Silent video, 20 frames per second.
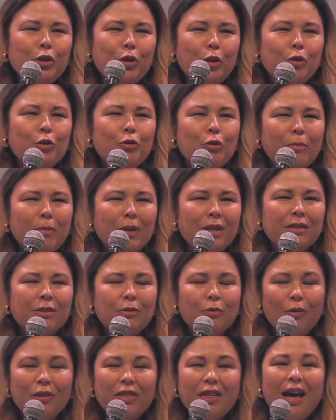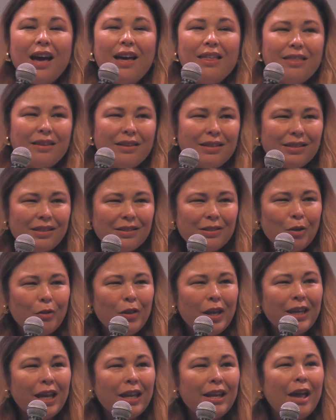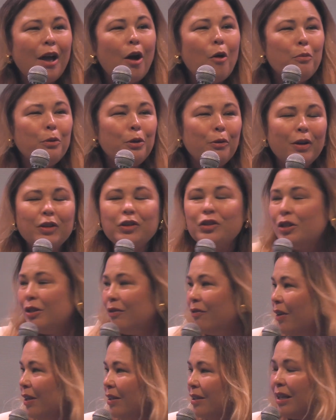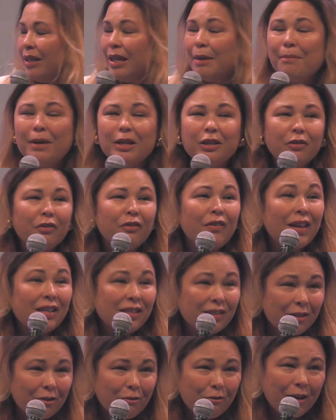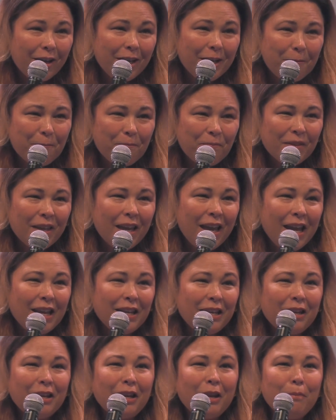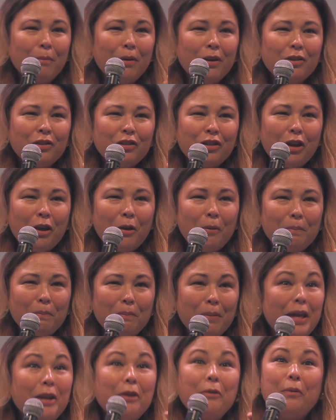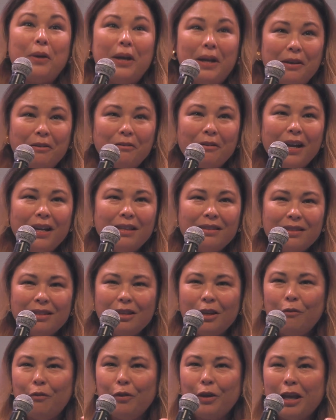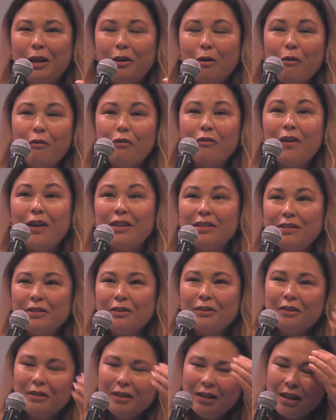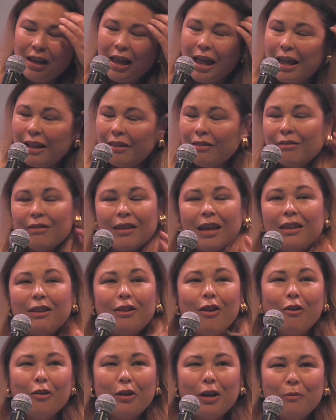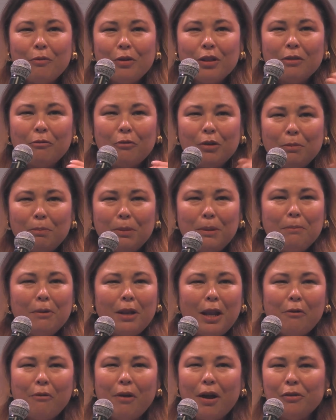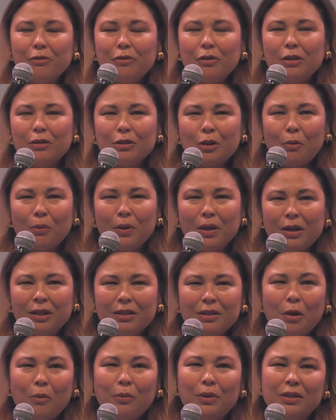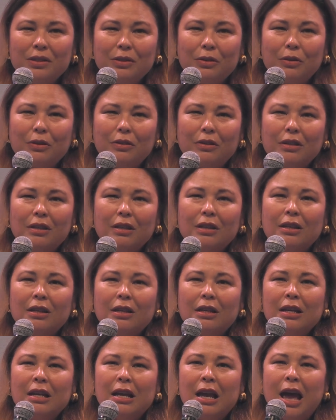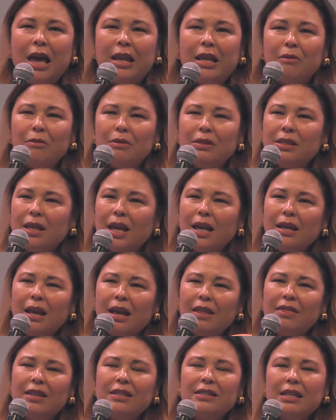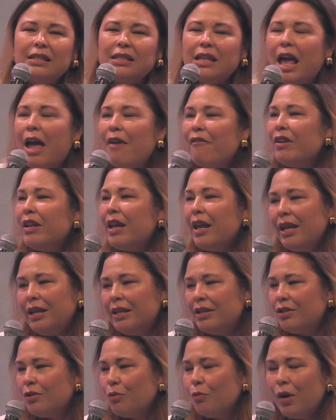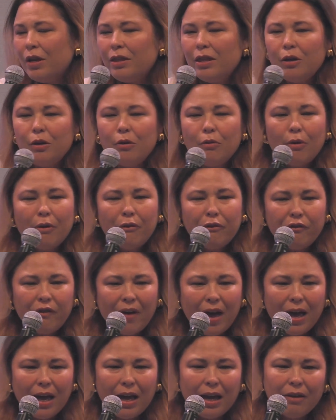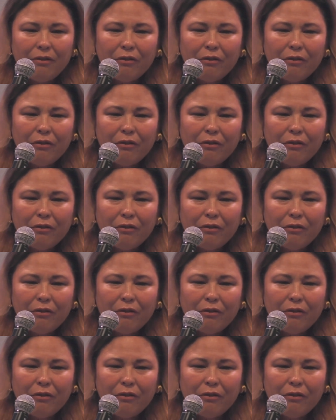your dream is with others so they can help you achieve it in a much faster way and in a much better way, right? If you can go faster and longer with people around you, it's always good. And I would say, and this doesn't have an age, whether you're a 5,